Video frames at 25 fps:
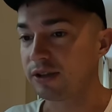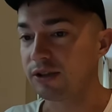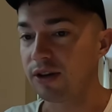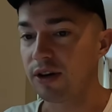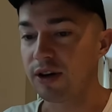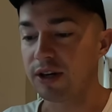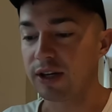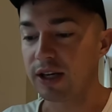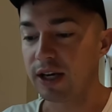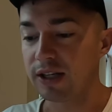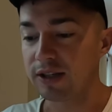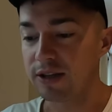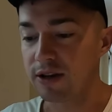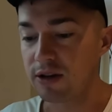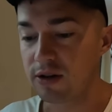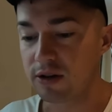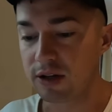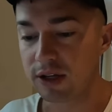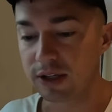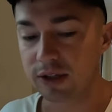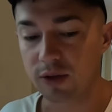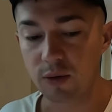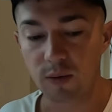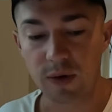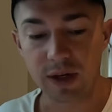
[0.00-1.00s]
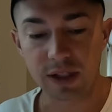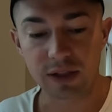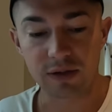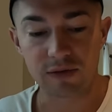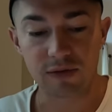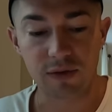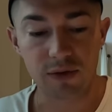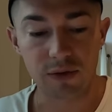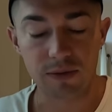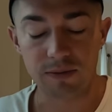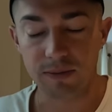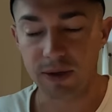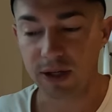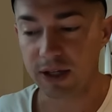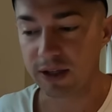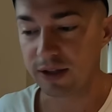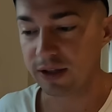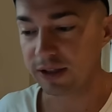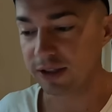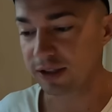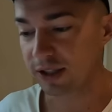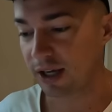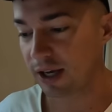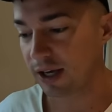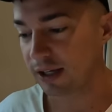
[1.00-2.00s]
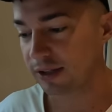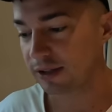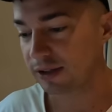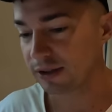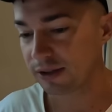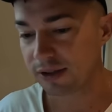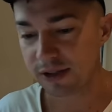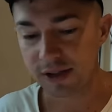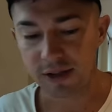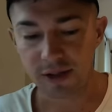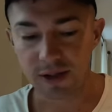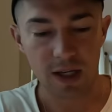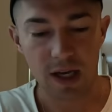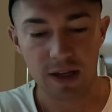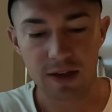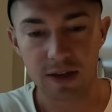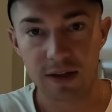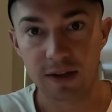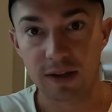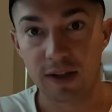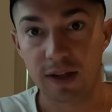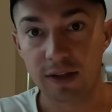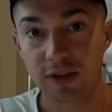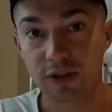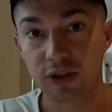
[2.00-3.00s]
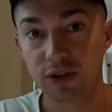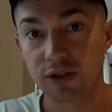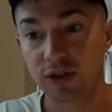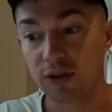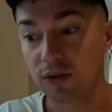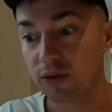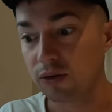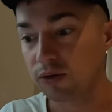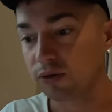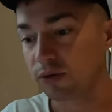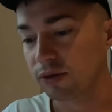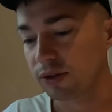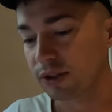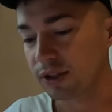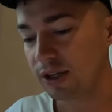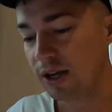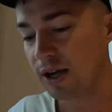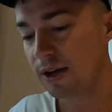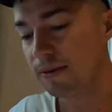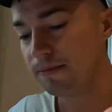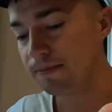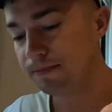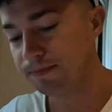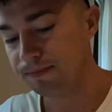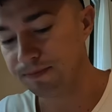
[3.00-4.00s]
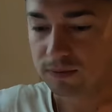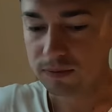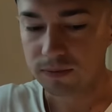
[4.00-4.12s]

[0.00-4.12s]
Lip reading: Sorry, guys, I don't like to waste food, but in this case, I think that's just an old croissant.